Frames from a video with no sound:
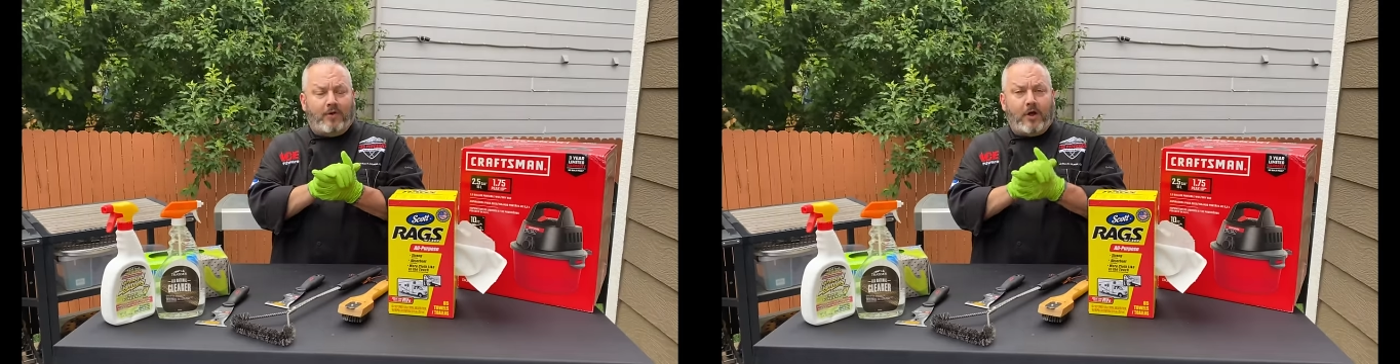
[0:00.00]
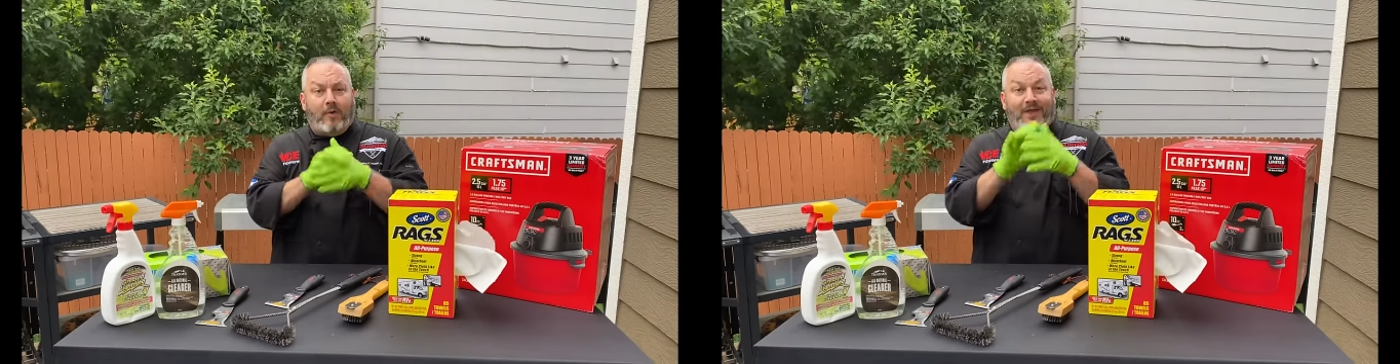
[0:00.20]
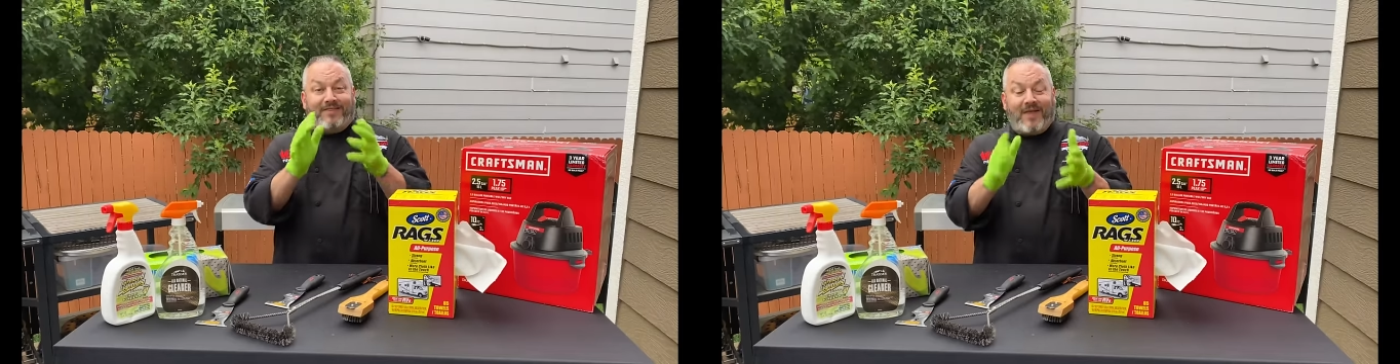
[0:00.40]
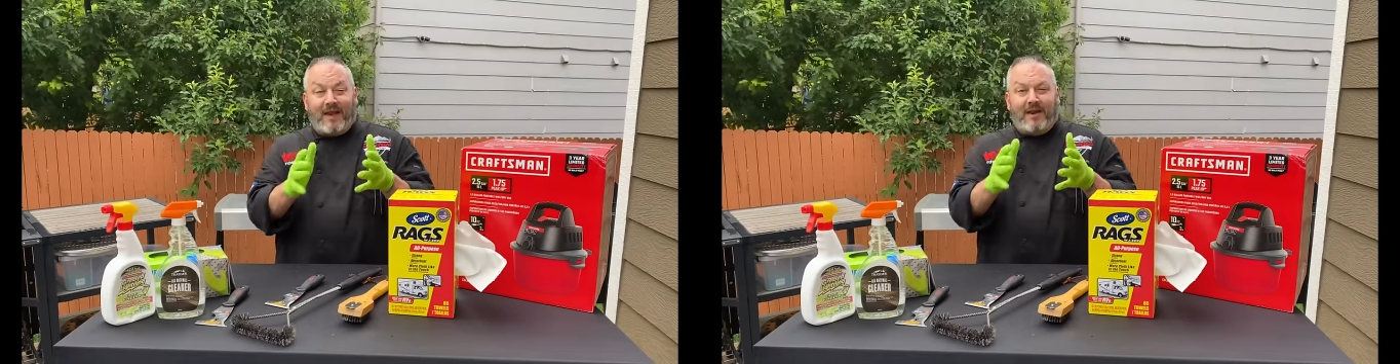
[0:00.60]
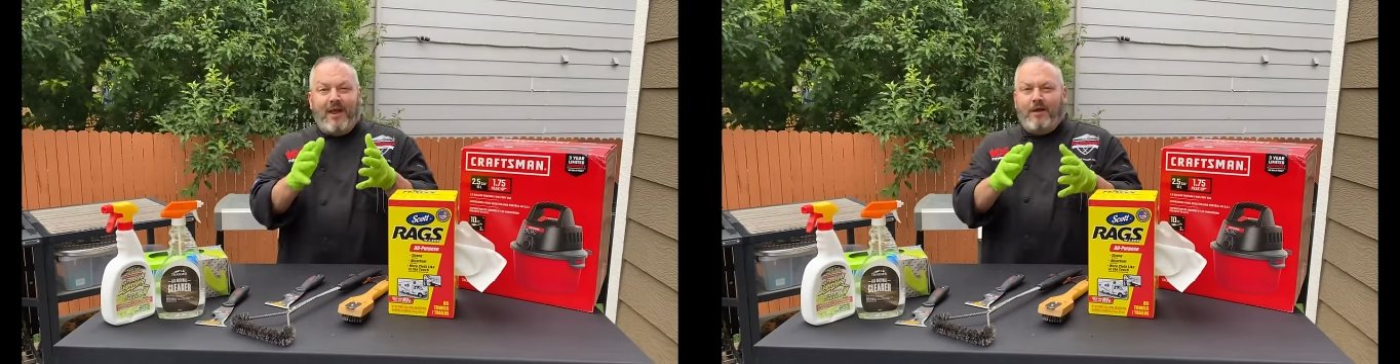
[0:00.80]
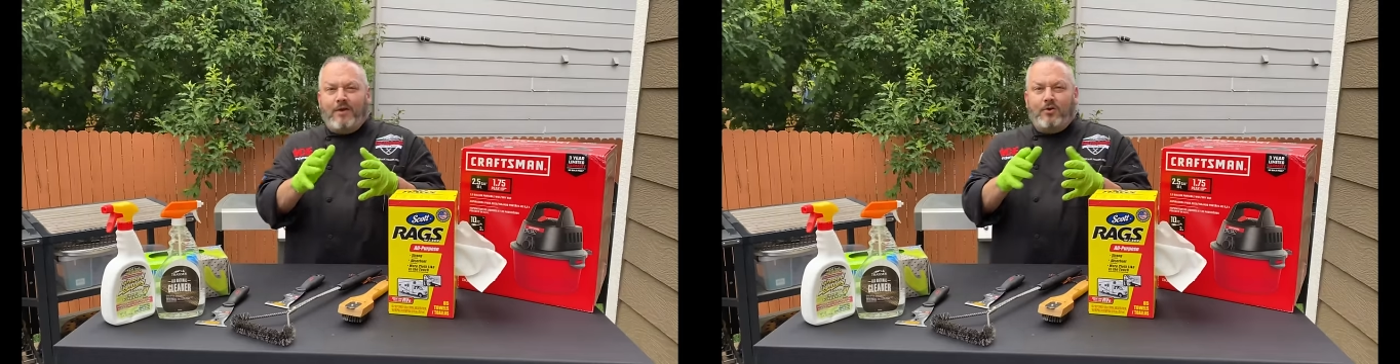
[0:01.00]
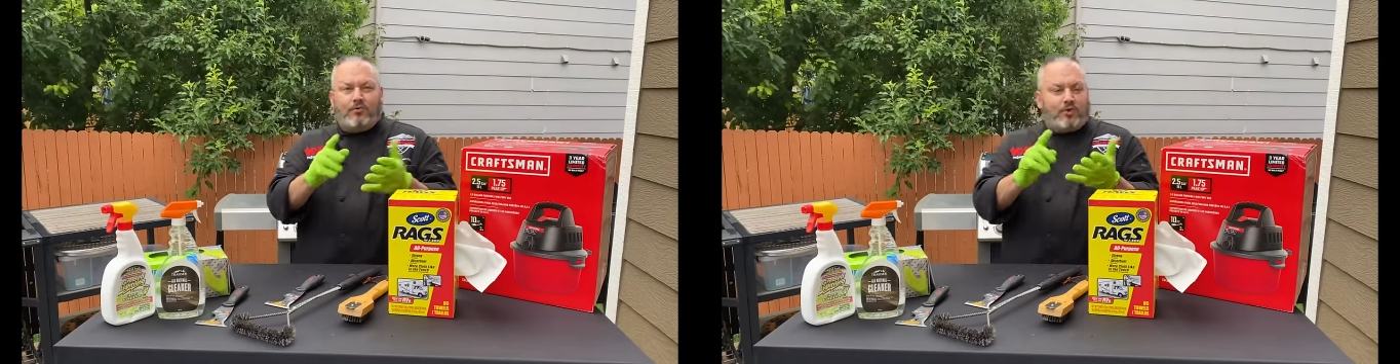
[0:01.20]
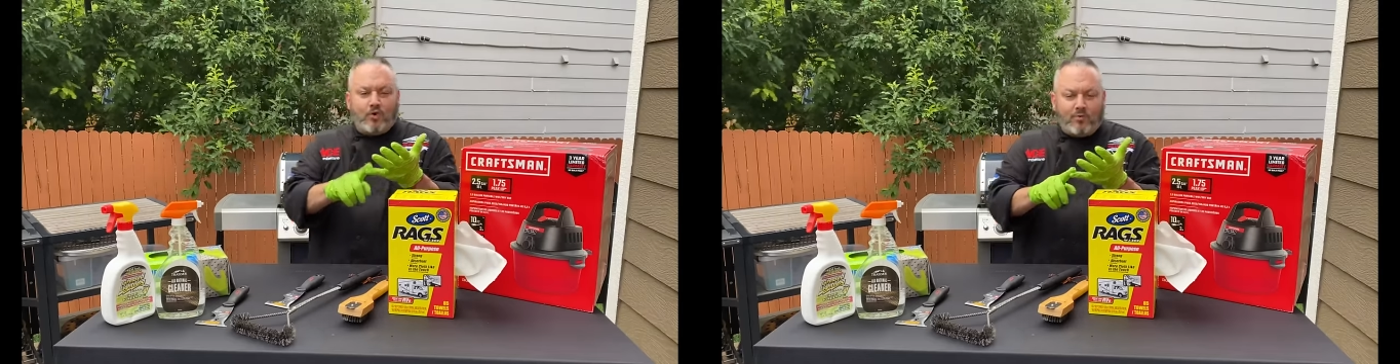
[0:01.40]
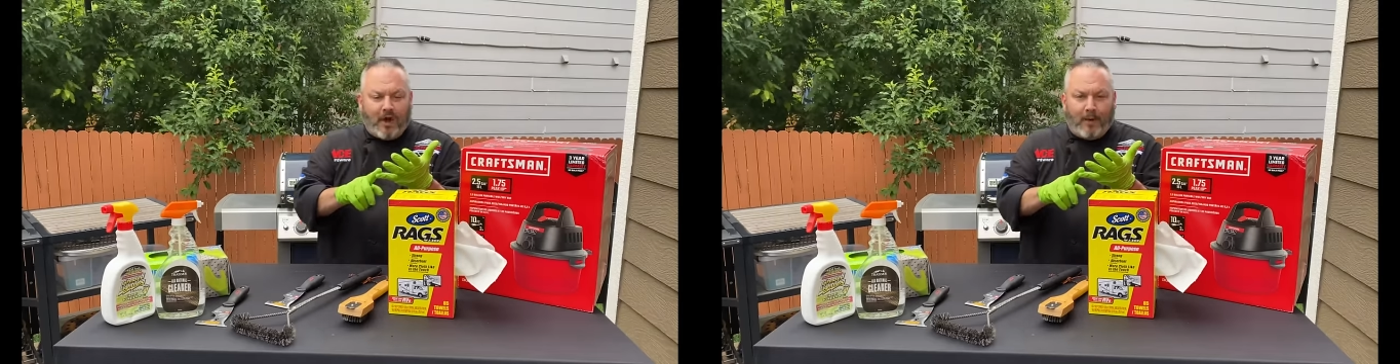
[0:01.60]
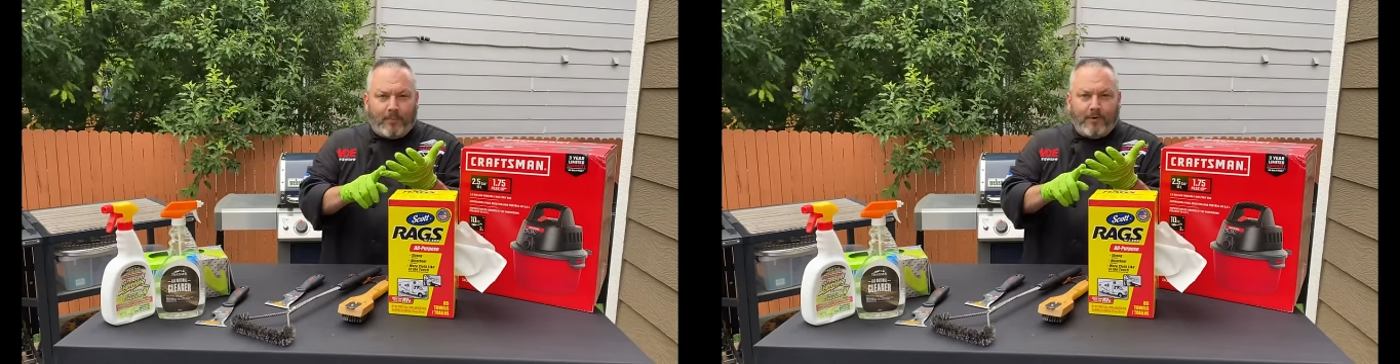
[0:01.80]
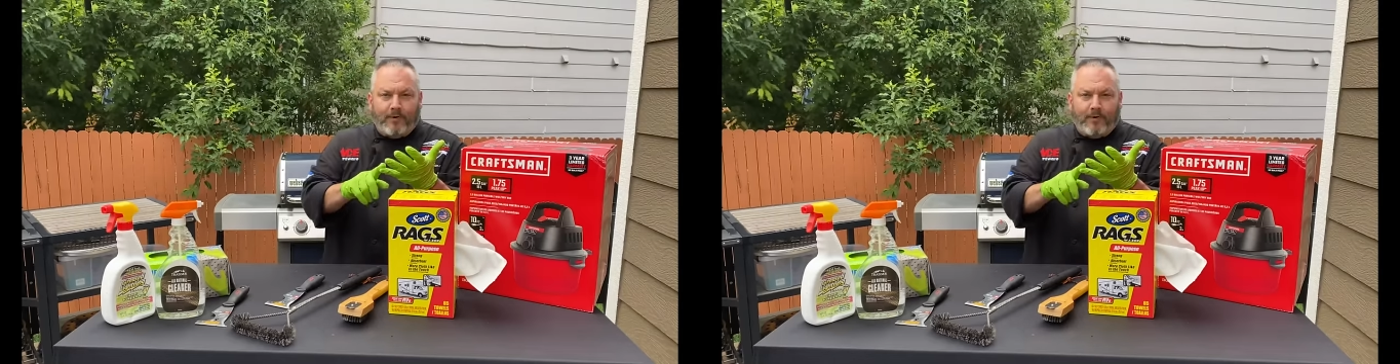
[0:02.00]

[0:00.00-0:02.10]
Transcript: video. And then you tuned up,